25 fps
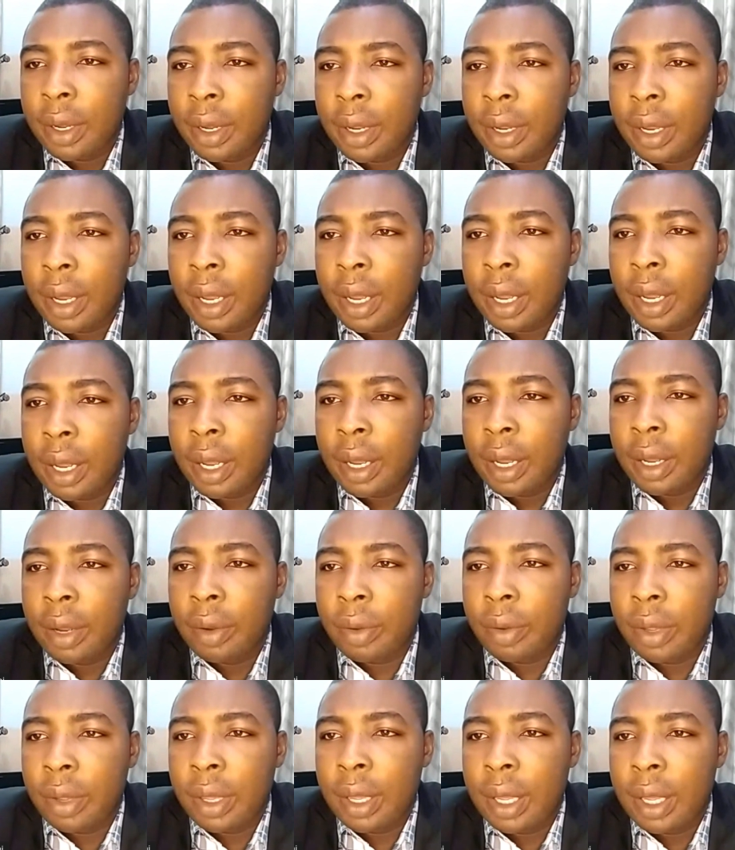
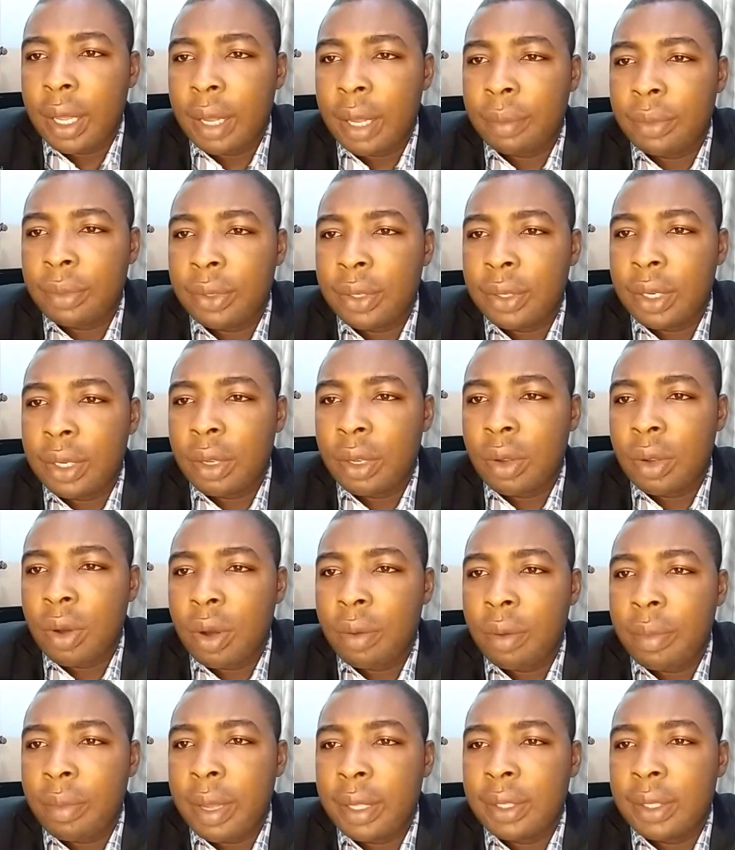Okay, I'm seeing
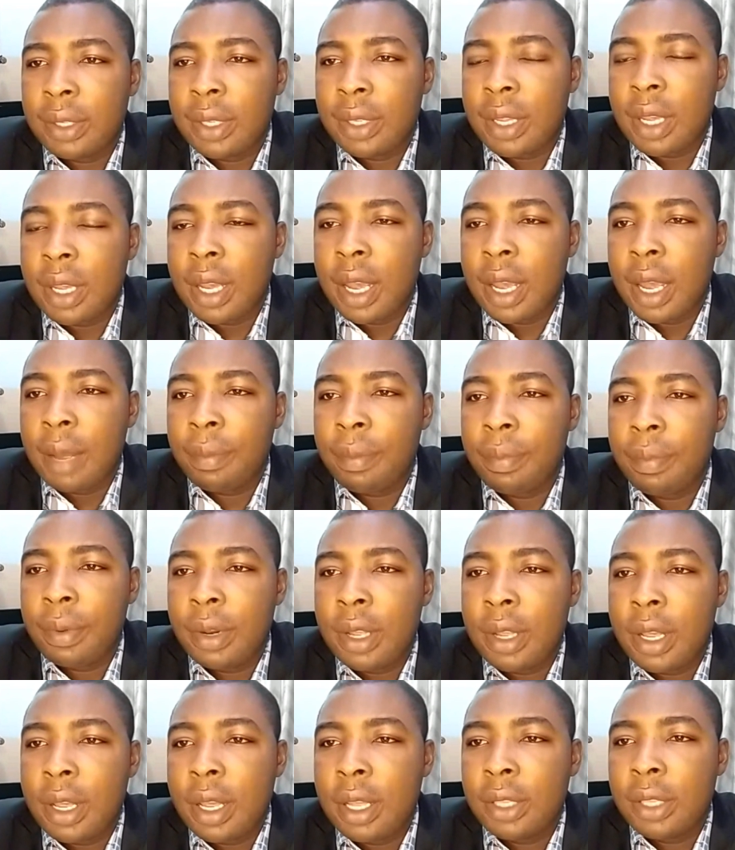comments here.
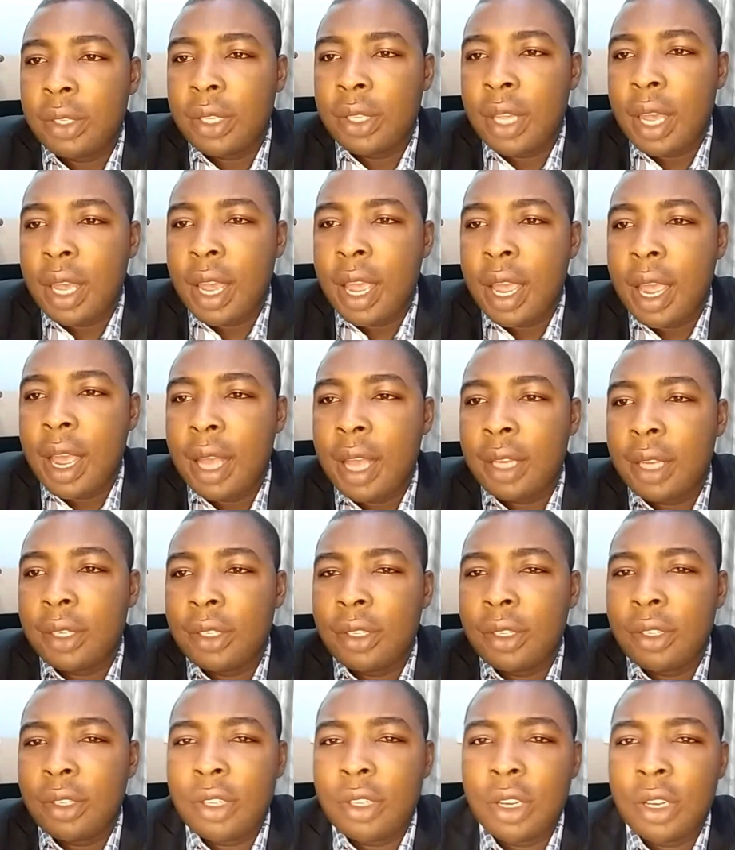Please, yes,
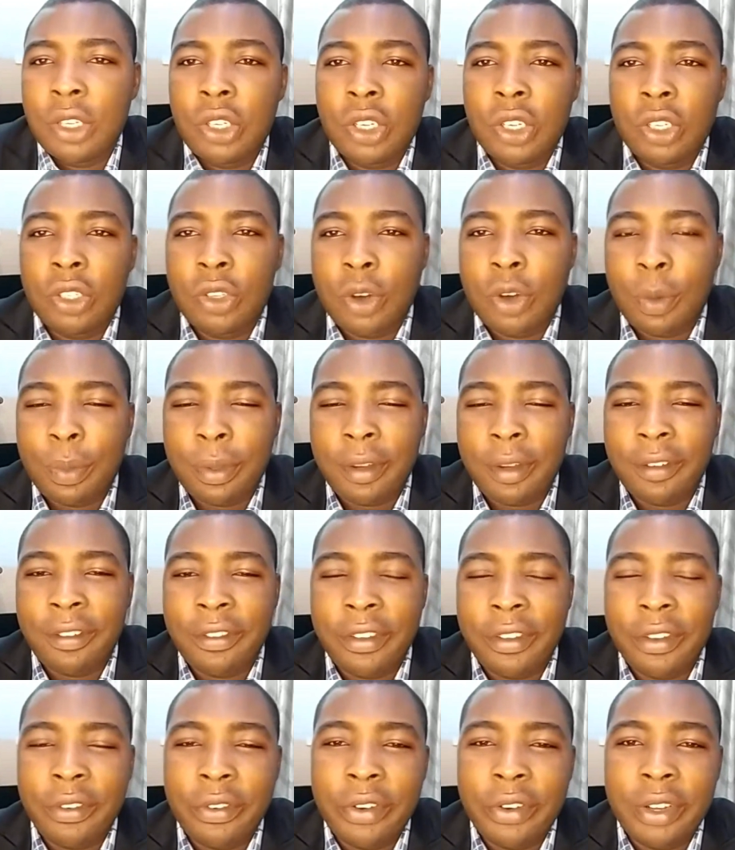don't just drop your
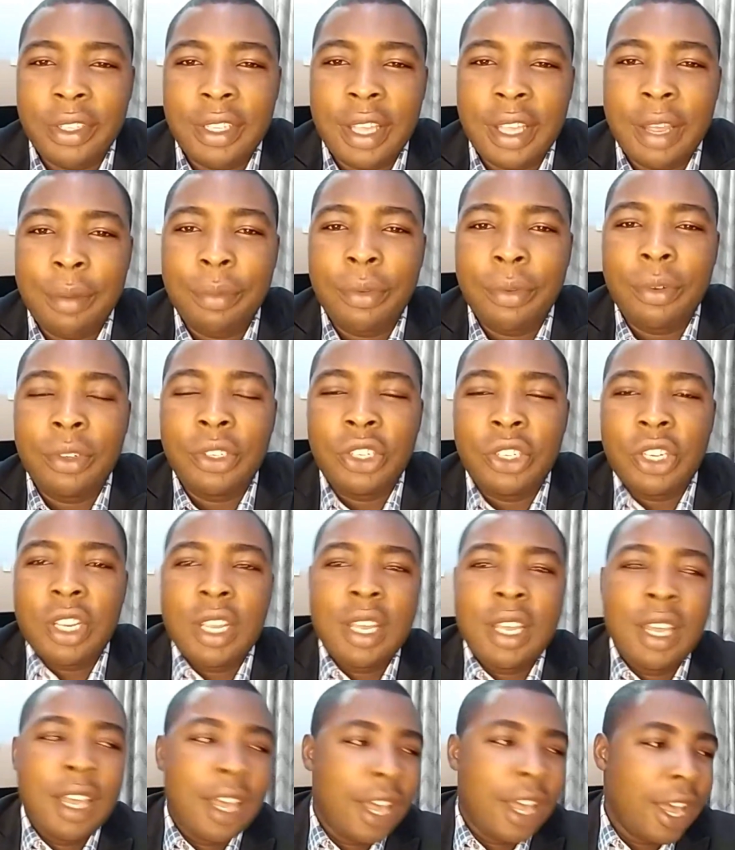favorite emoji.